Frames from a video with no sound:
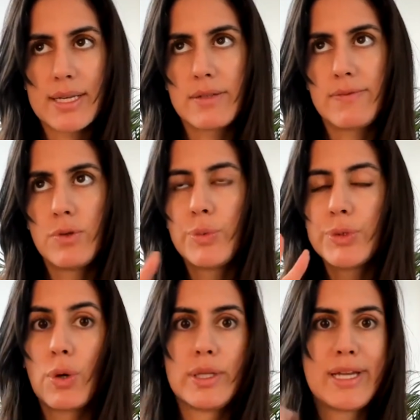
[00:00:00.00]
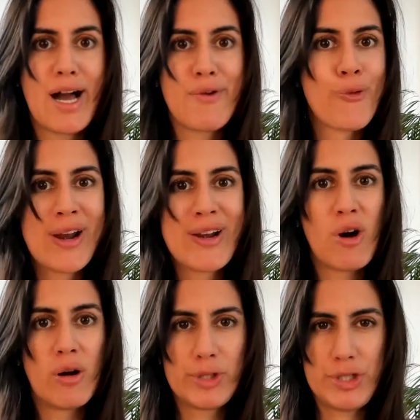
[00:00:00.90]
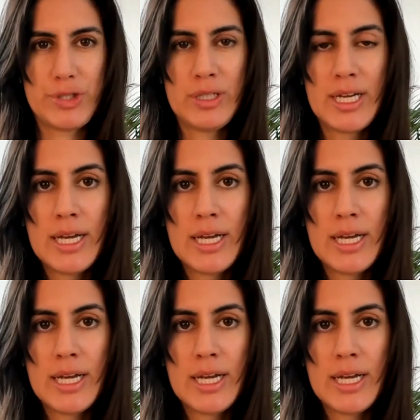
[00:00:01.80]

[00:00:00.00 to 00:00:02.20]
as if you would only have one option,